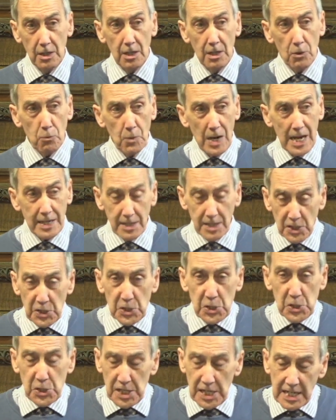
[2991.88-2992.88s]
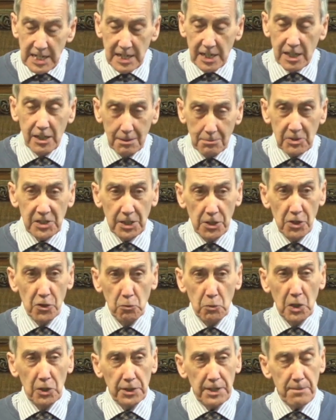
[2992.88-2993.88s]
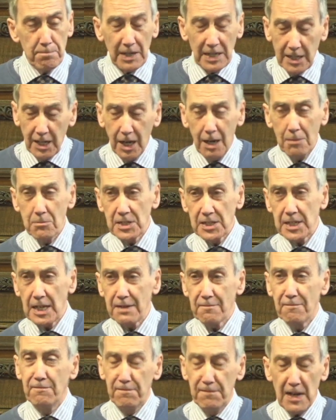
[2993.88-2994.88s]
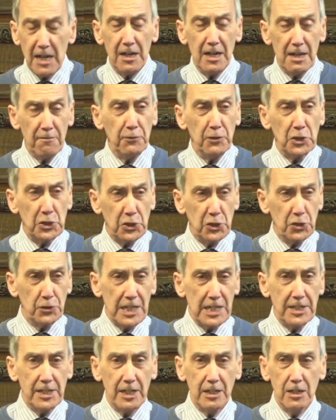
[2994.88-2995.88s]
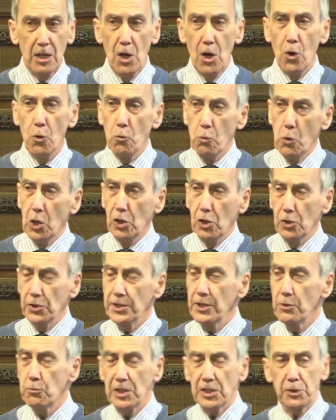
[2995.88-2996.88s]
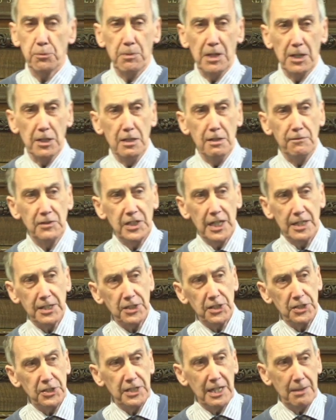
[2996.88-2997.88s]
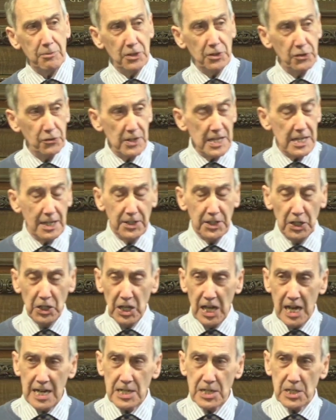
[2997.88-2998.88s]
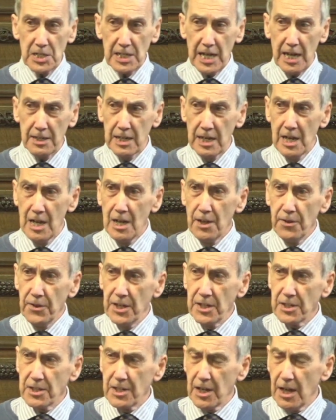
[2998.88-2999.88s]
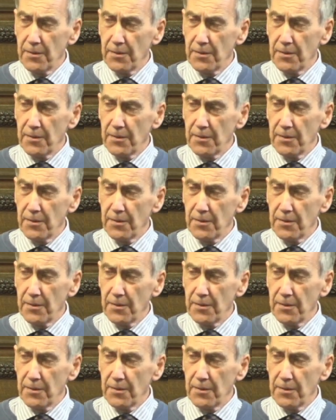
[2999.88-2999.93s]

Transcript: when sin comes into the world, it becomes a very frustrating world in which we live. Genesis chapter 3 underlines that, that uh,